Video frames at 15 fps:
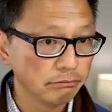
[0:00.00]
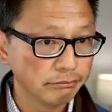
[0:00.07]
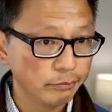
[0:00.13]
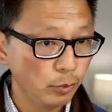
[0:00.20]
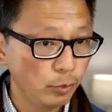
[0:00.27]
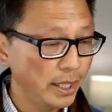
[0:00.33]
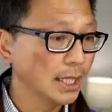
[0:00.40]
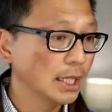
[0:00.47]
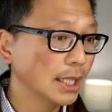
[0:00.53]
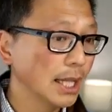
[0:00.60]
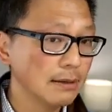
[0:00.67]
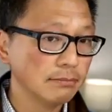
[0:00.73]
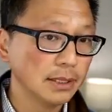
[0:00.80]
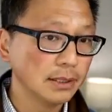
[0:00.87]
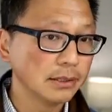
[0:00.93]
we get a
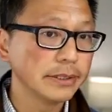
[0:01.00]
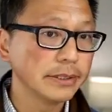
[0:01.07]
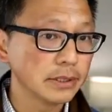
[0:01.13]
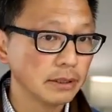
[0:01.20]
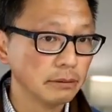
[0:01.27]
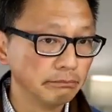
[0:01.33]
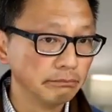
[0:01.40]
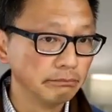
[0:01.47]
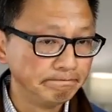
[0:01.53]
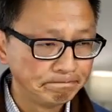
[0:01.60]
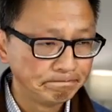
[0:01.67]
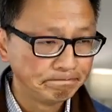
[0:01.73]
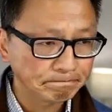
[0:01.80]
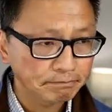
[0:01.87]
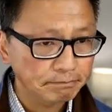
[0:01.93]
claim in the system.
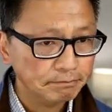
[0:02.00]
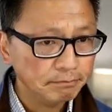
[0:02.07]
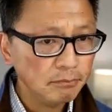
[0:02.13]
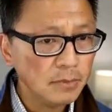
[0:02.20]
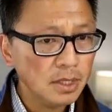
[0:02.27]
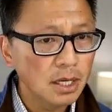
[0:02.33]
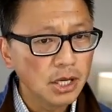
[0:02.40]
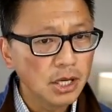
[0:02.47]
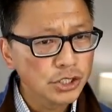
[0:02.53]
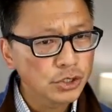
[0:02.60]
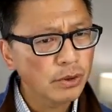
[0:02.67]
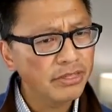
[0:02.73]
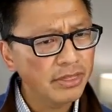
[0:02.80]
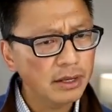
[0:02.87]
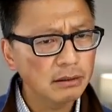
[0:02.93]
So I
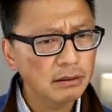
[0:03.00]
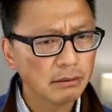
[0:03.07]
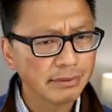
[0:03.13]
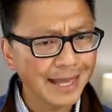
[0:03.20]
think